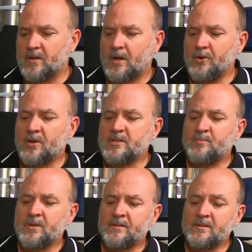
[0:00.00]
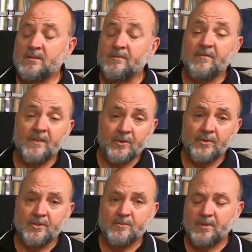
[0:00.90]
a nice beer. This is a very
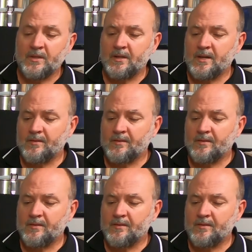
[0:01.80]
nice beer.